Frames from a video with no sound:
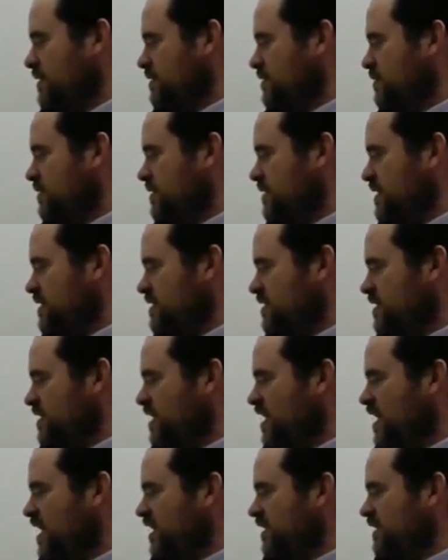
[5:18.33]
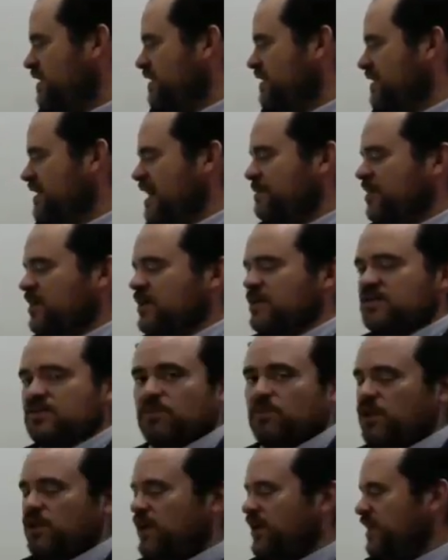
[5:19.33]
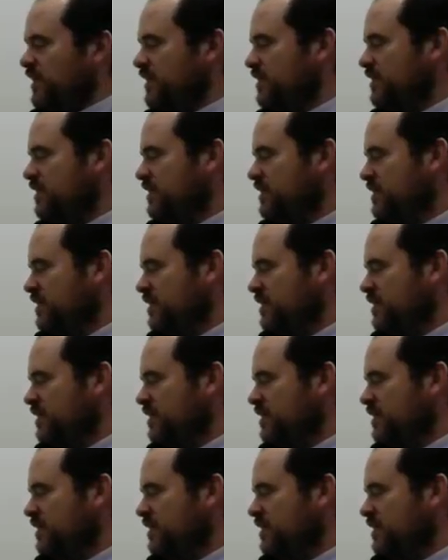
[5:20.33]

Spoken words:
so this is gone, that becomes 1.